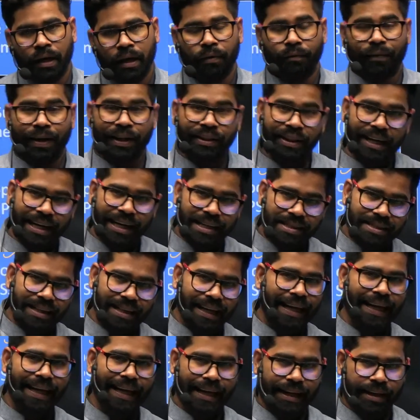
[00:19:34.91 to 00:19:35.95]
When they are
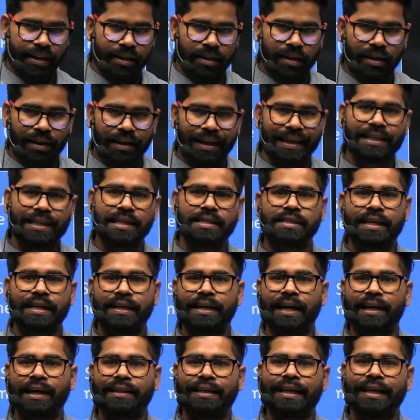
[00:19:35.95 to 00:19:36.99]
selling it, let us say
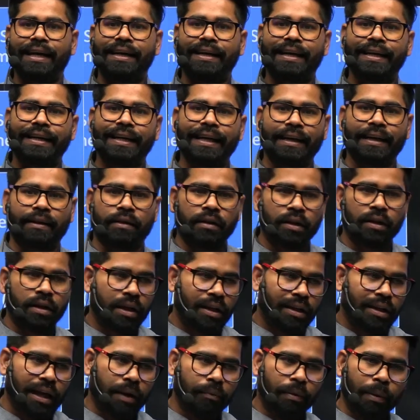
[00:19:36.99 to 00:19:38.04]
that they are getting,
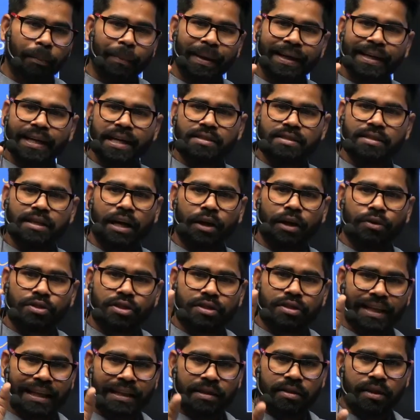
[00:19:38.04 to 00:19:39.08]
government has
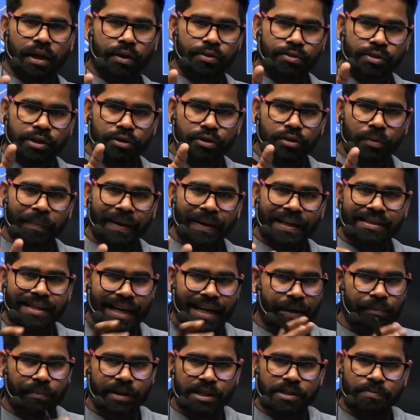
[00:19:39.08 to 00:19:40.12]
announced 10,000 rupees
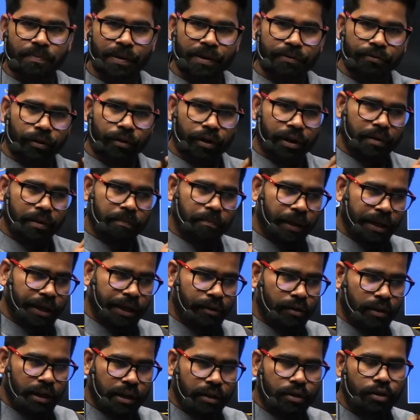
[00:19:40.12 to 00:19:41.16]
MSP for a
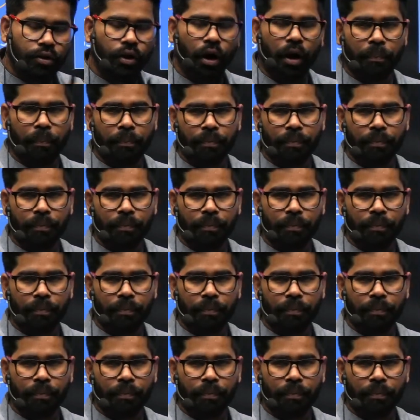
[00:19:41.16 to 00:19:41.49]
particular crop.